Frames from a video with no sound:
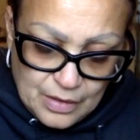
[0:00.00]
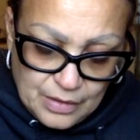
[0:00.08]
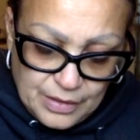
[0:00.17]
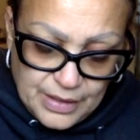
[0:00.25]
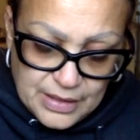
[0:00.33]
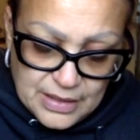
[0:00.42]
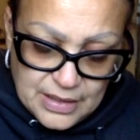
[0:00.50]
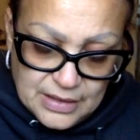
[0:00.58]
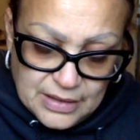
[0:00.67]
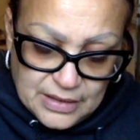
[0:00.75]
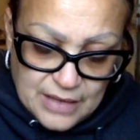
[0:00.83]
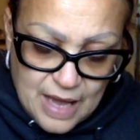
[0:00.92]
This is
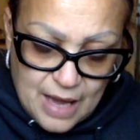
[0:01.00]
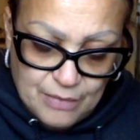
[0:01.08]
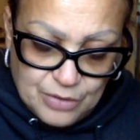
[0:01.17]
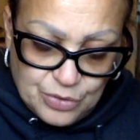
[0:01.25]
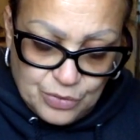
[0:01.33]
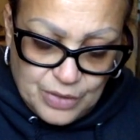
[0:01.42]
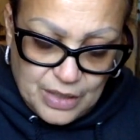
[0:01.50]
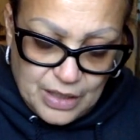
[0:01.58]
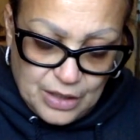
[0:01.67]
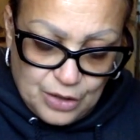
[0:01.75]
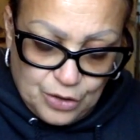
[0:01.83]
a time to get